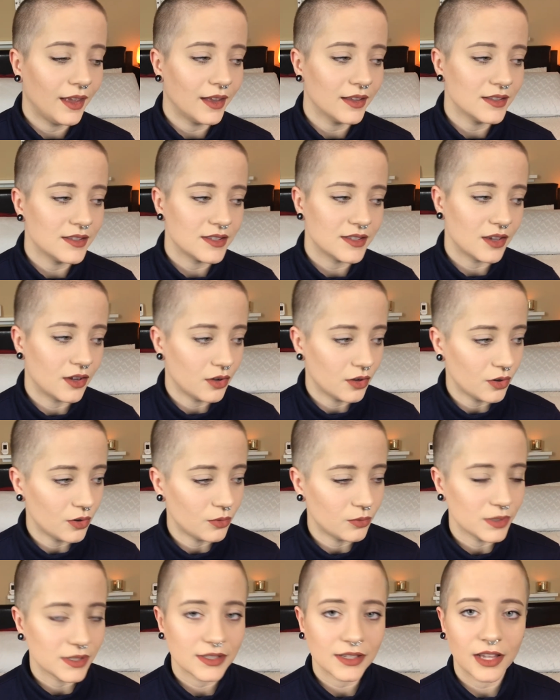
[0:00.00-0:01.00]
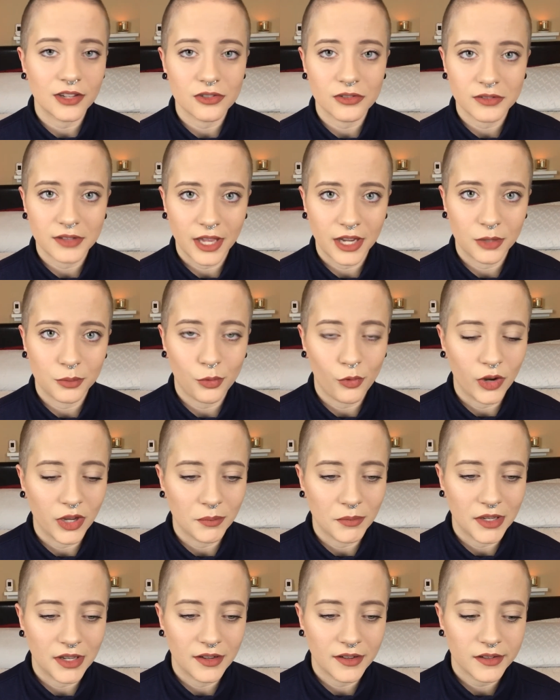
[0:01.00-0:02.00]
And so we scheduled that
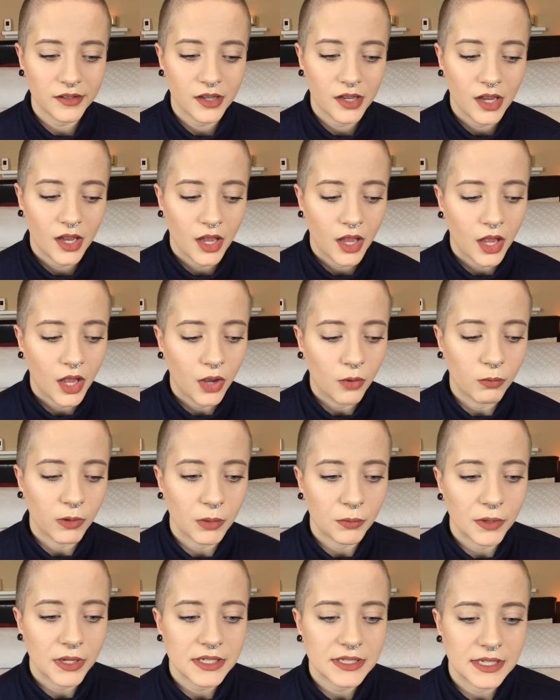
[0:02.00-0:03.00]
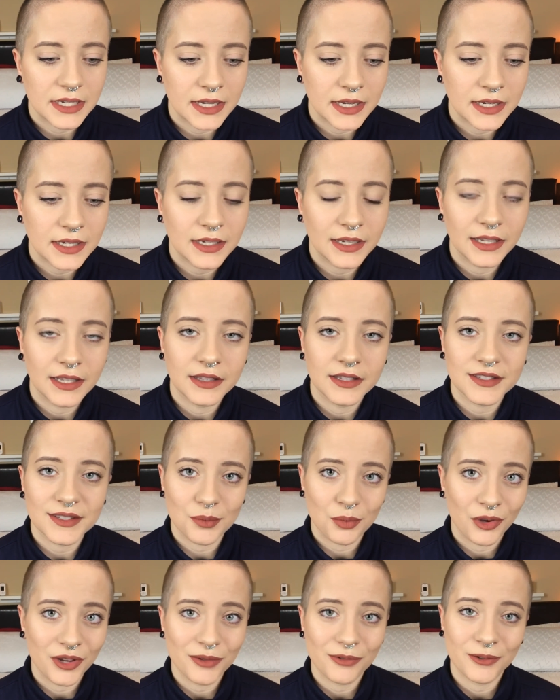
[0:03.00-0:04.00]
appointment. We went in, and this
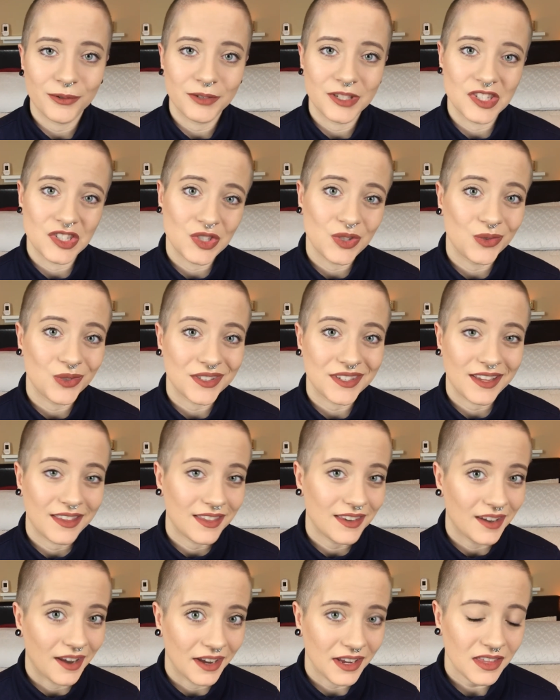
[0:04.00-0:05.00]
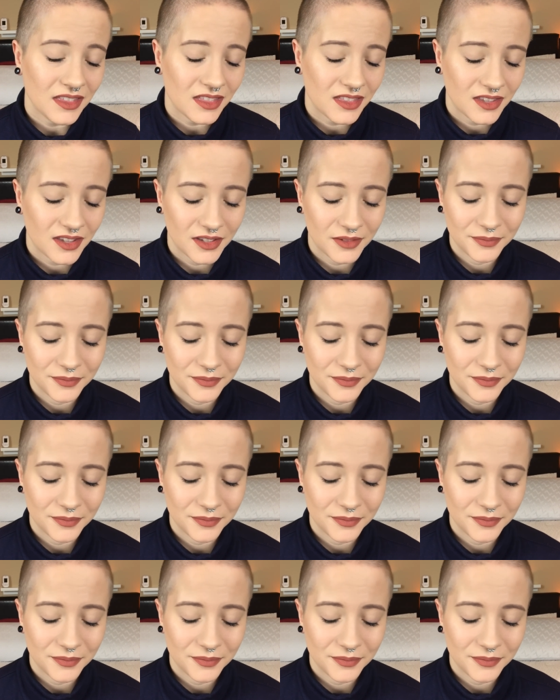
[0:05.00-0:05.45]
appointment was Tuesday the 9th,